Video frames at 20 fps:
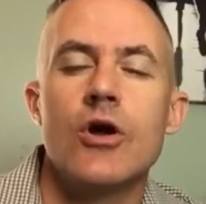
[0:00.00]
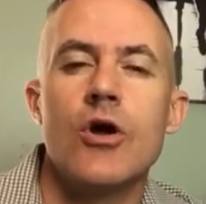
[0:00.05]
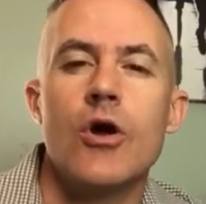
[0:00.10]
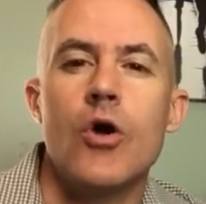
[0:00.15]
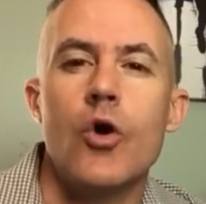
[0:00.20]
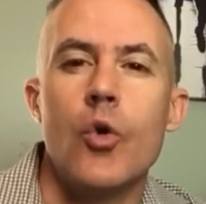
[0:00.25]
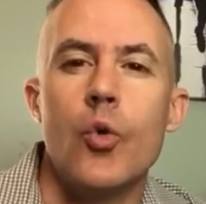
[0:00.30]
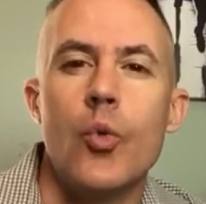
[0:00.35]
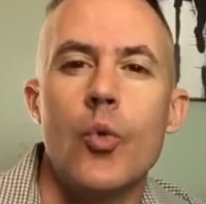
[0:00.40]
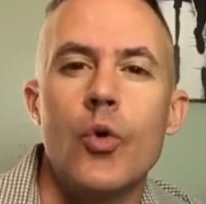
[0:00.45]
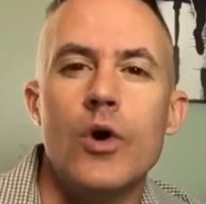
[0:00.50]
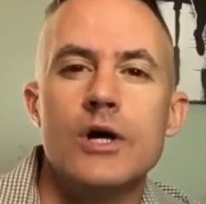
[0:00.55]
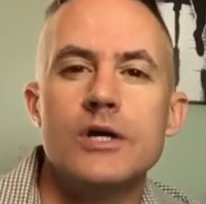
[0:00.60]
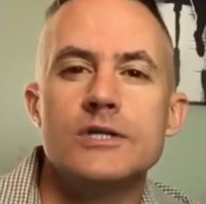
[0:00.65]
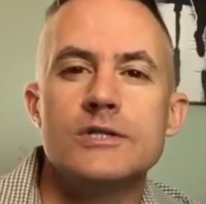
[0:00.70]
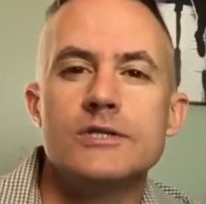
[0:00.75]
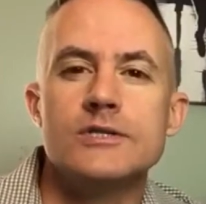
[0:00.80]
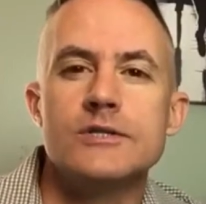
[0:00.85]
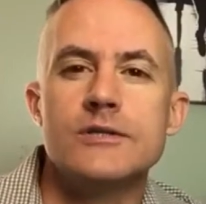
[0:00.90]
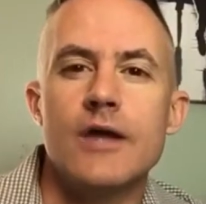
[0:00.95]
are
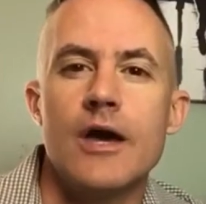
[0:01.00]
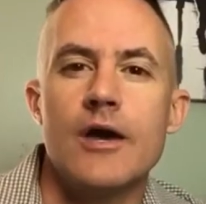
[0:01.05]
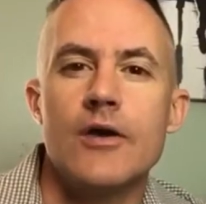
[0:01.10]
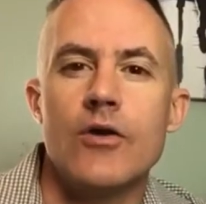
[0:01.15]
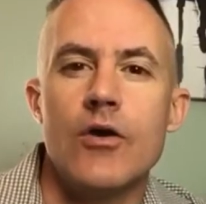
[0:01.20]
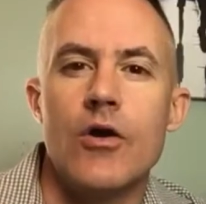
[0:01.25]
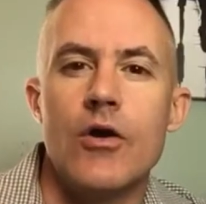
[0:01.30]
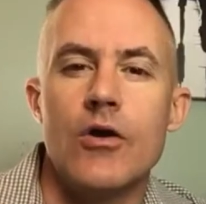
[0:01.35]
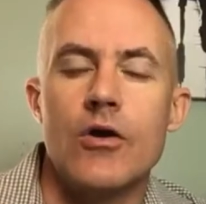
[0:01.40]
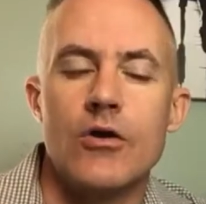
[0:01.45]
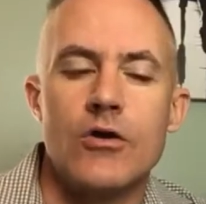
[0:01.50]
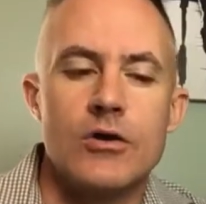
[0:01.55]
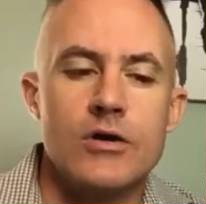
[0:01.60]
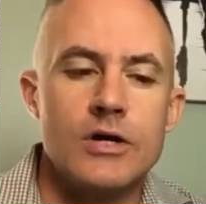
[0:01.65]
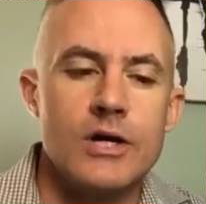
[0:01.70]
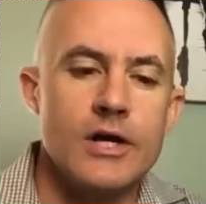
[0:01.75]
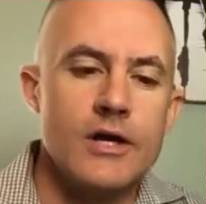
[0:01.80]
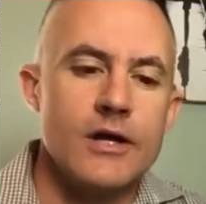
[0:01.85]
ones that are,